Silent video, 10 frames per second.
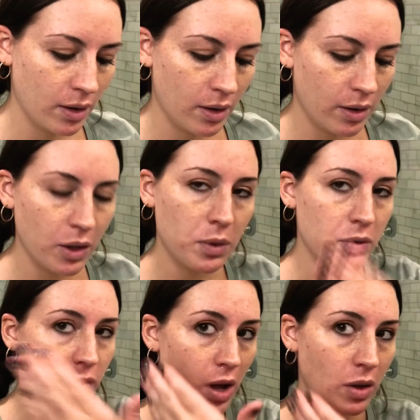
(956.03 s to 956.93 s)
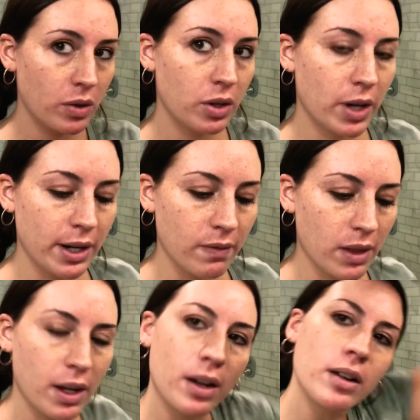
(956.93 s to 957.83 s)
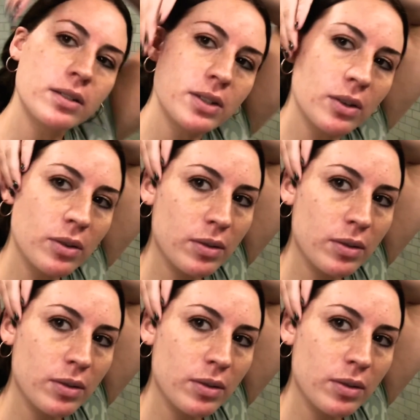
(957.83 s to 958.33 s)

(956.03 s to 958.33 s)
you wanna follow the grain of the hair. So,